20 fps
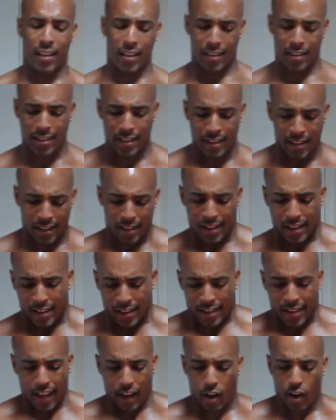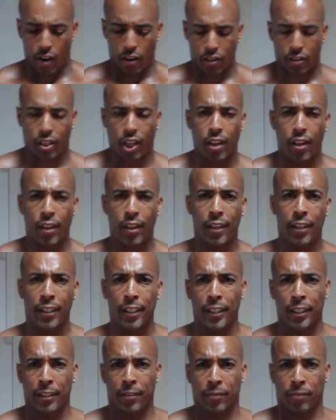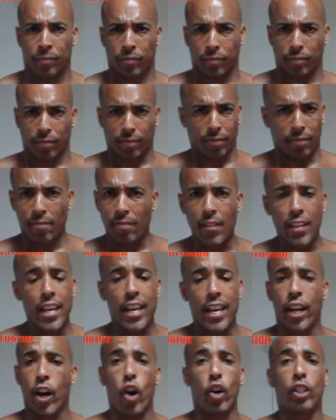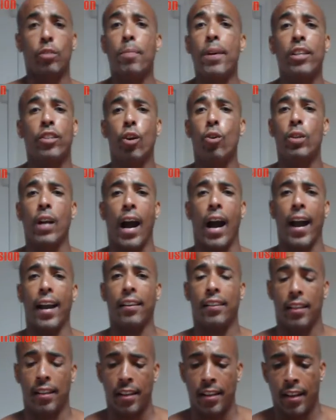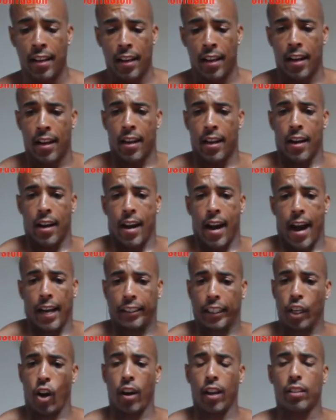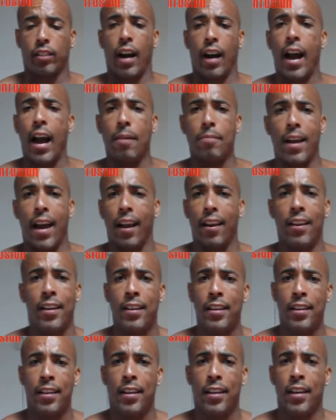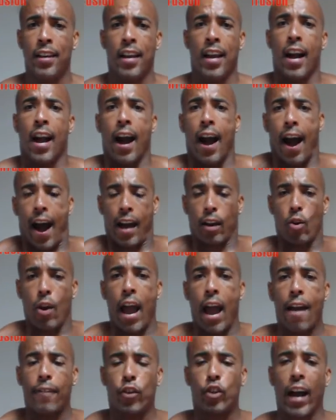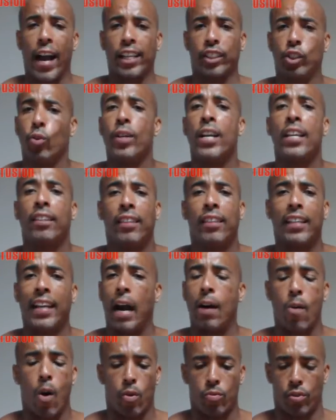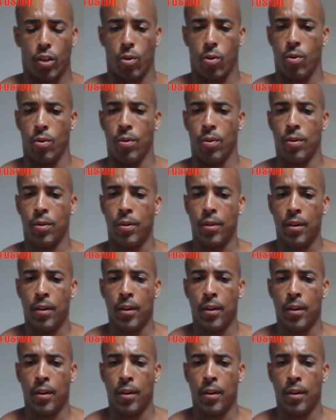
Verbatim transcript: guys, that hurts. It hurts me too, guys. I tell you all the time that I don't have you guys do anything I won't do.